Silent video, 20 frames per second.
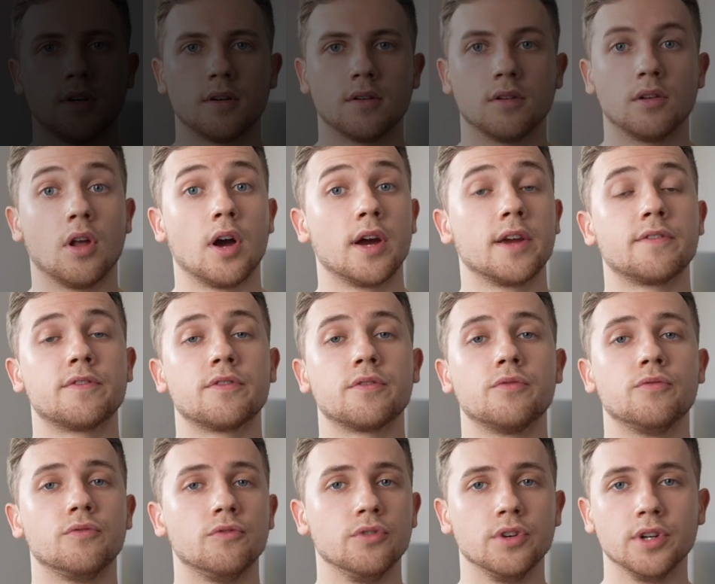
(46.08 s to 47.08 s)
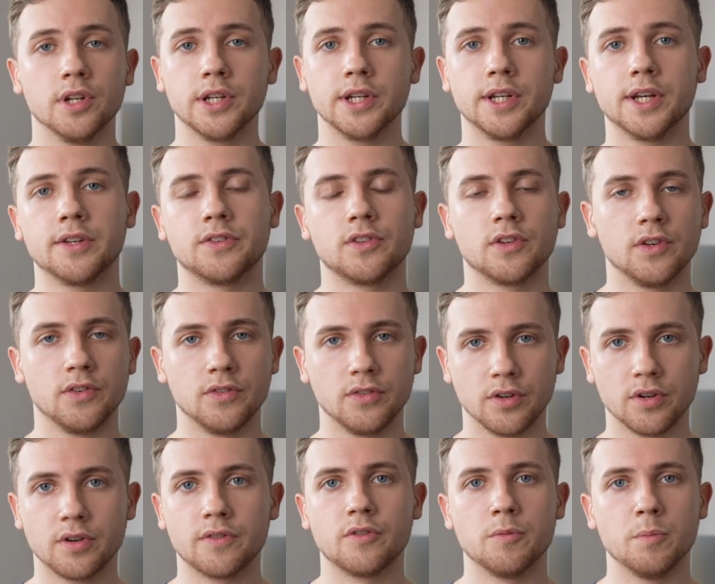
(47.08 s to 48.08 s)
Life really gets
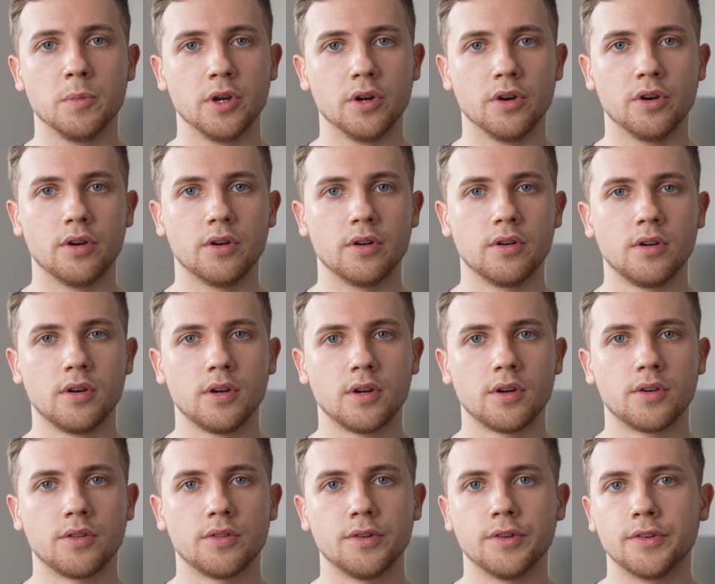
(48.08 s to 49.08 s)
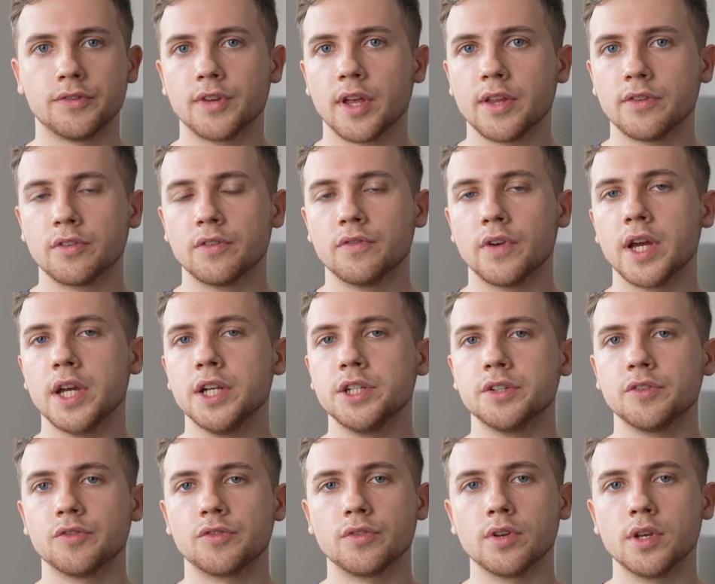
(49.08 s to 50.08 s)
easier from here. The sense of
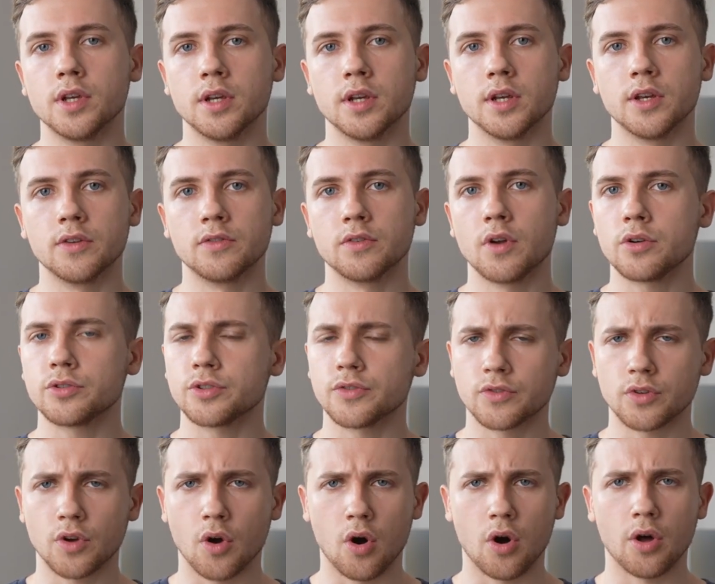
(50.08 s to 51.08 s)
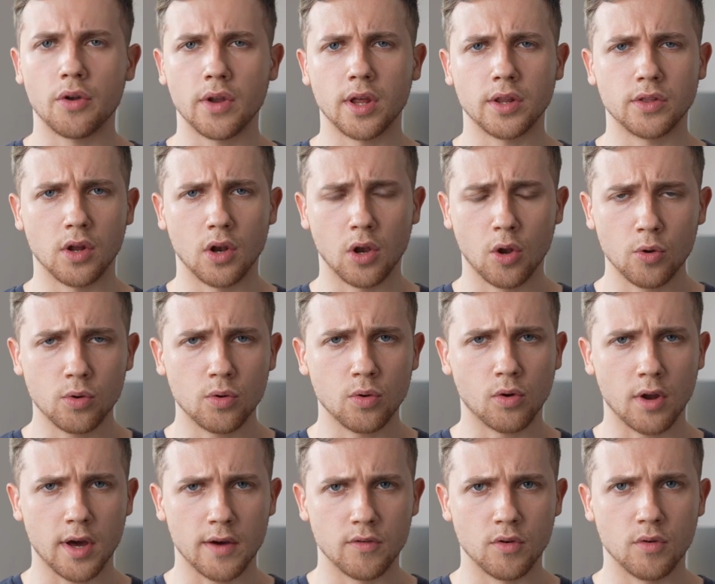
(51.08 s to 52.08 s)
agency is not just gone at the
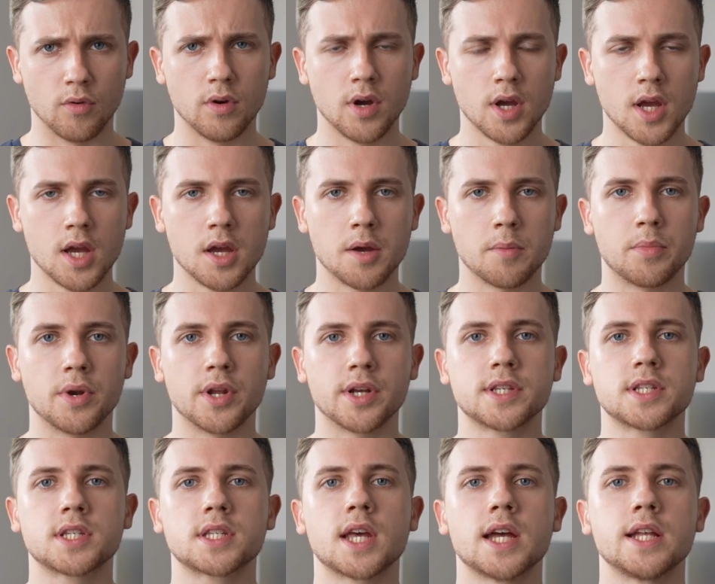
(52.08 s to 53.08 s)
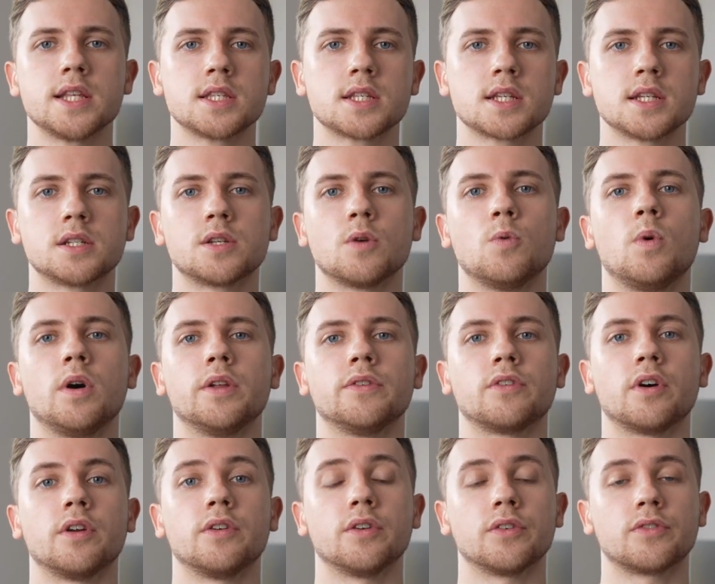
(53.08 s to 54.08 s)
local level, but extends into
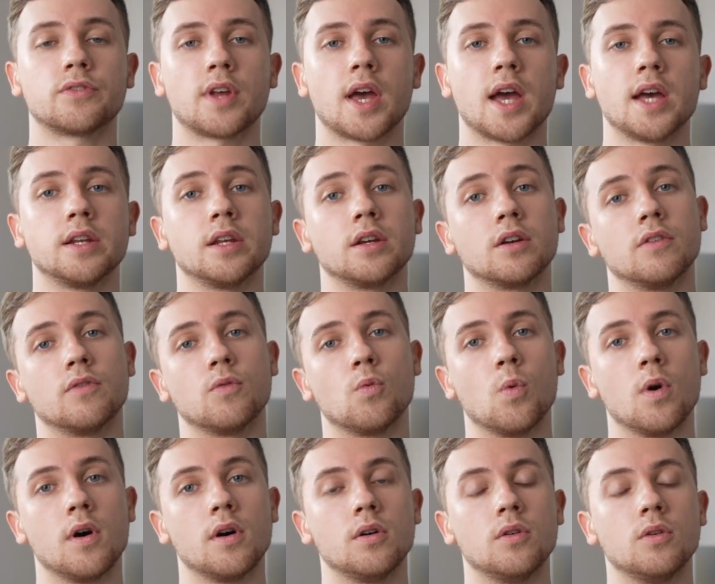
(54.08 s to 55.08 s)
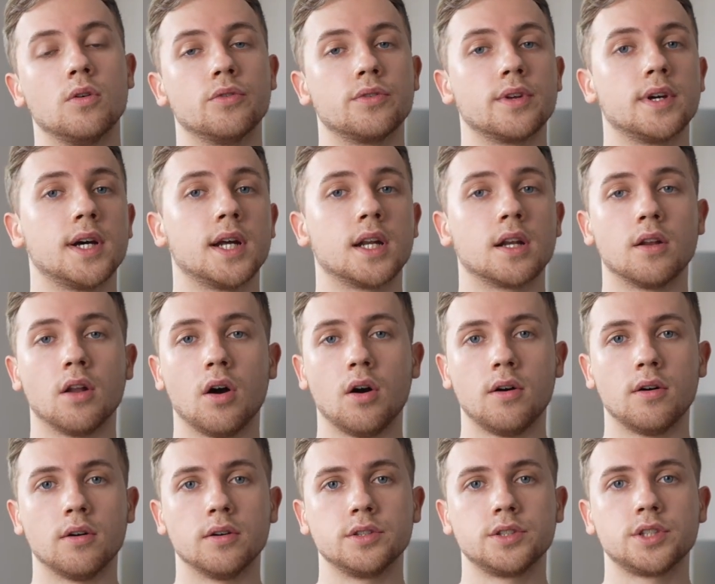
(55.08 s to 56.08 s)
one's understanding of world at
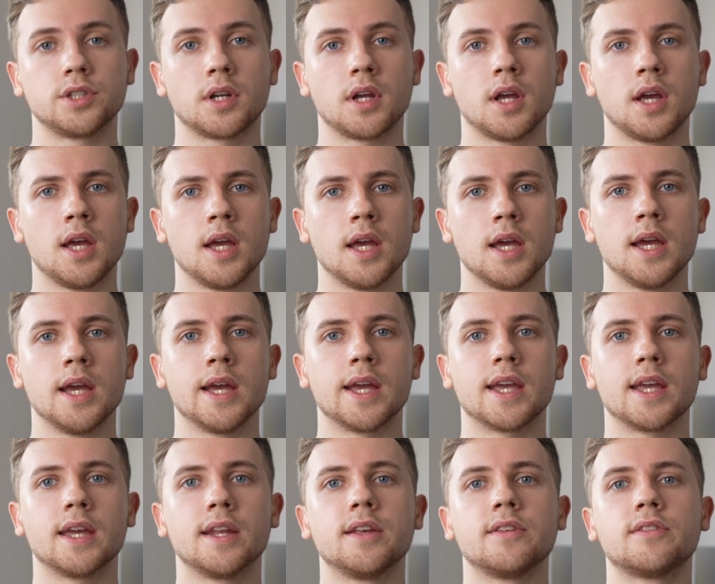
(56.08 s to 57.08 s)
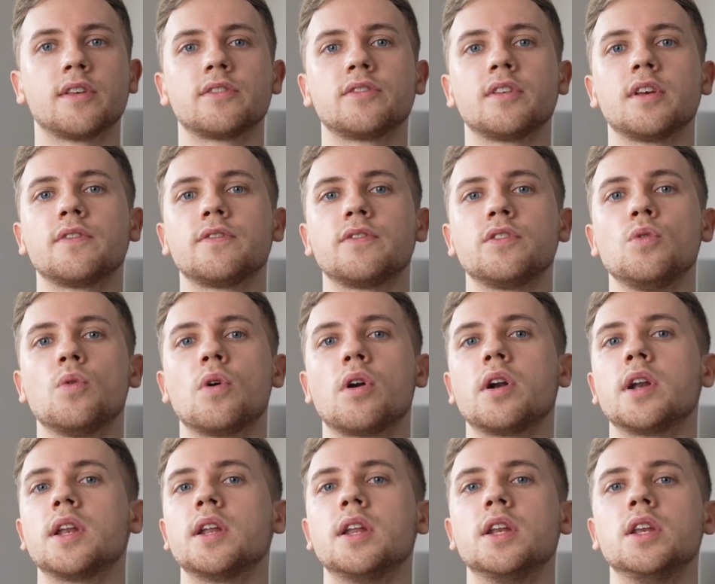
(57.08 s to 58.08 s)
large. It is as if you are
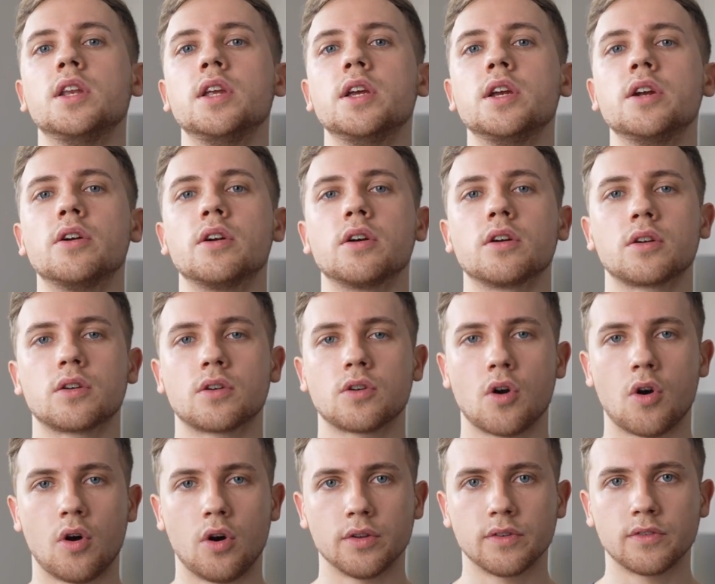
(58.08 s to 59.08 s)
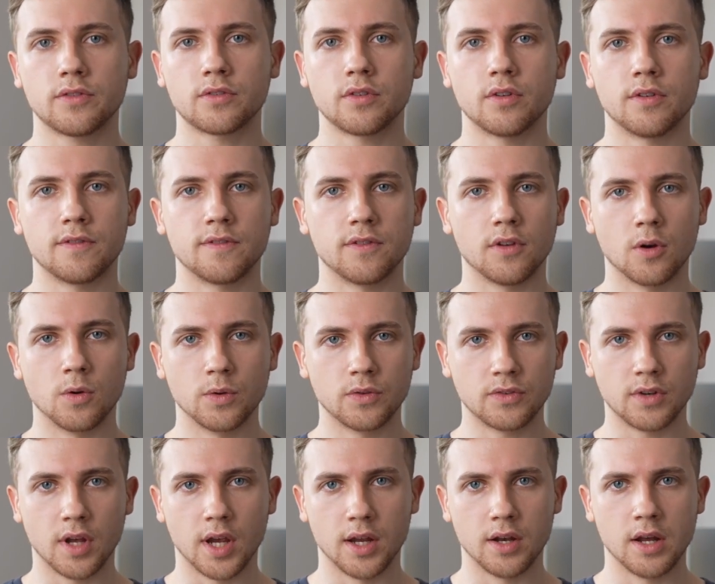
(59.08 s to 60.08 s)
in a near constant flow
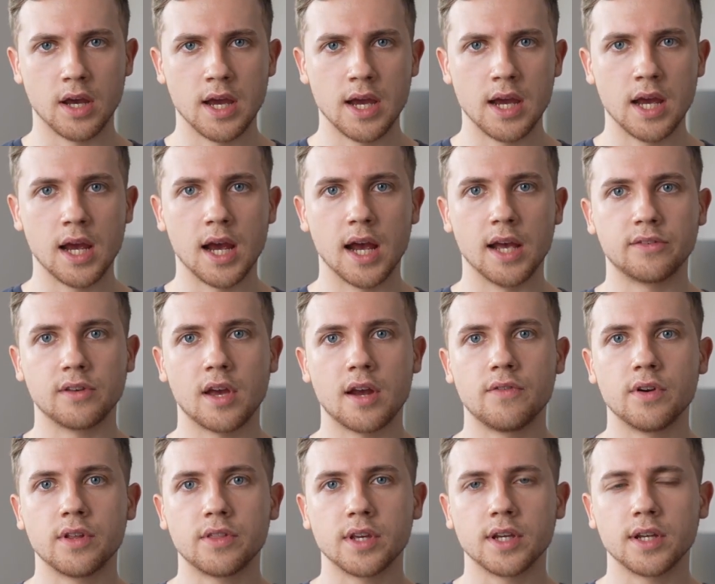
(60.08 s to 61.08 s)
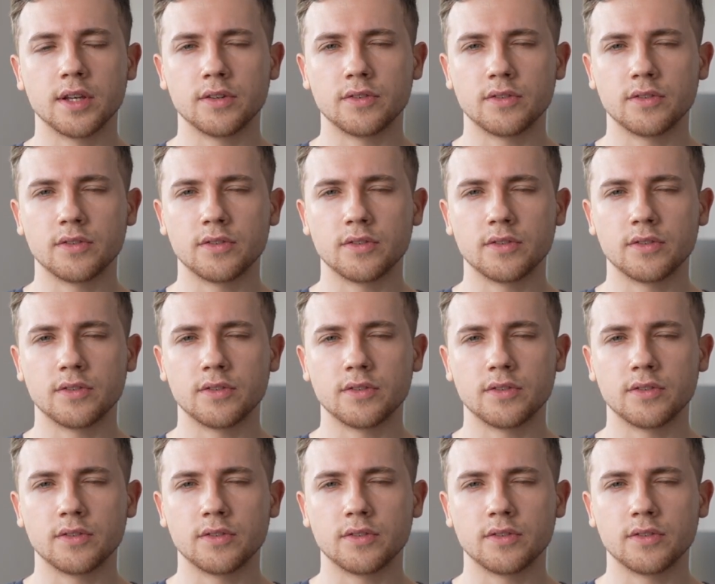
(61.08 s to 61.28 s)
state, as everything is